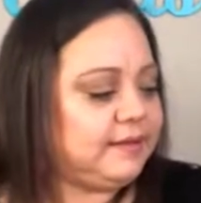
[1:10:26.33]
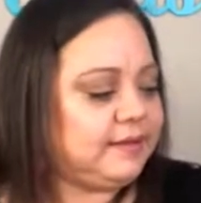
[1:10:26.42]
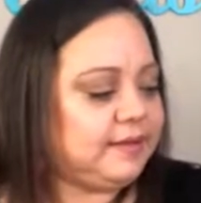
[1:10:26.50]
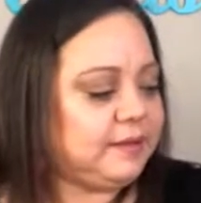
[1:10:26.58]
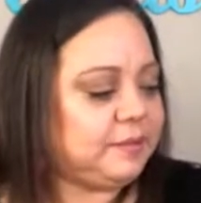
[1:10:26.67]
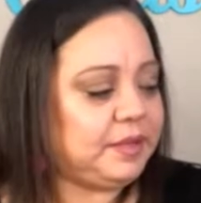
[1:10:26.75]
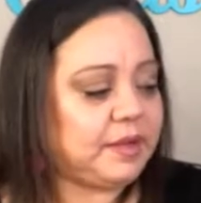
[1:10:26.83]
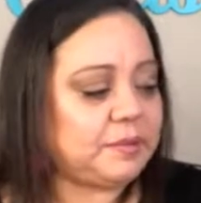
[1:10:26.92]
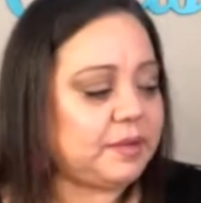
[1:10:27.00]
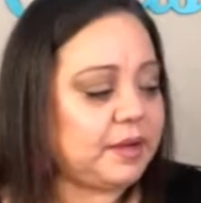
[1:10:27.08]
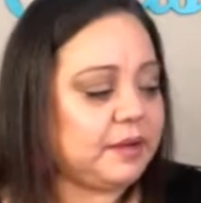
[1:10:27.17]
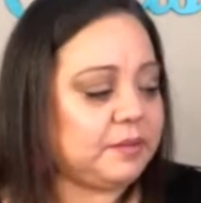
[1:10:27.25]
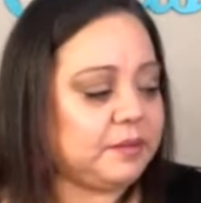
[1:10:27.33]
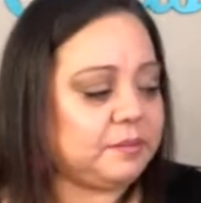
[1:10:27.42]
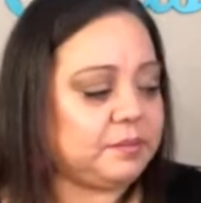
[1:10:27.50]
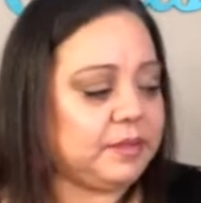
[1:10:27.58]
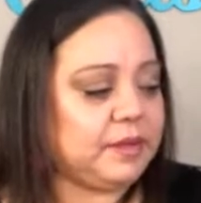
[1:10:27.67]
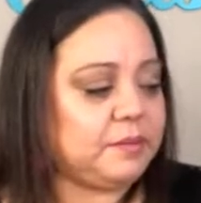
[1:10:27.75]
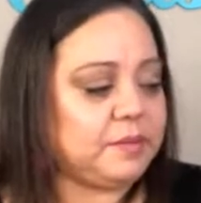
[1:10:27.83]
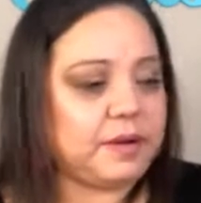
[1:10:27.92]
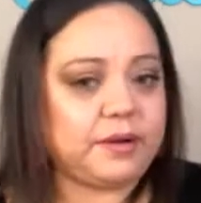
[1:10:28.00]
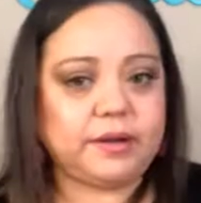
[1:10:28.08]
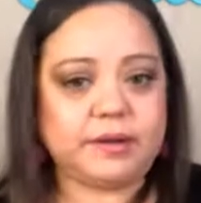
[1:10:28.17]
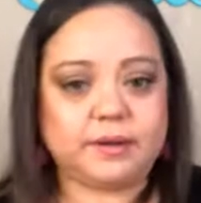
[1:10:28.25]
I mean, I'm not going to complain about
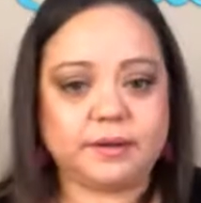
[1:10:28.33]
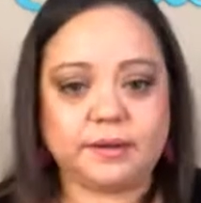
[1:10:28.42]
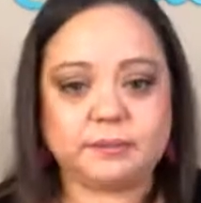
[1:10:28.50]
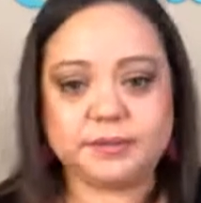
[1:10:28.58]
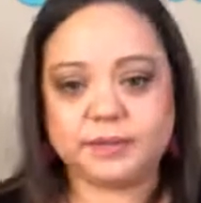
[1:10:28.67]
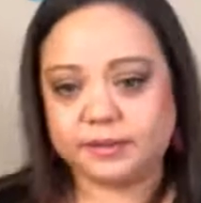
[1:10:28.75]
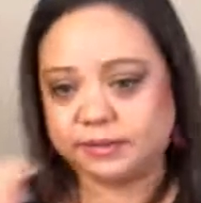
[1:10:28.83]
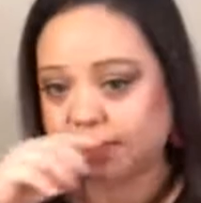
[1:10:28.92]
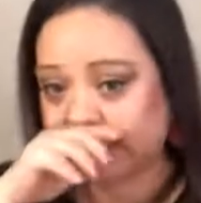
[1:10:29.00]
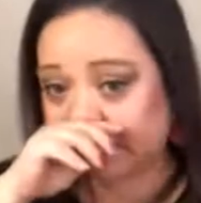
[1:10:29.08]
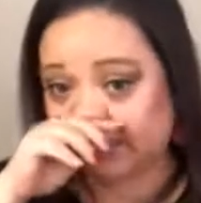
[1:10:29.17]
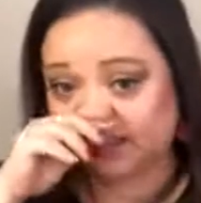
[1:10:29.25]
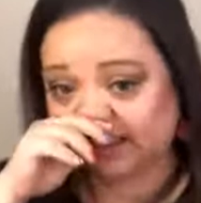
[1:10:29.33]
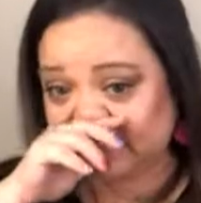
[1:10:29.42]
it. I'm going to take it.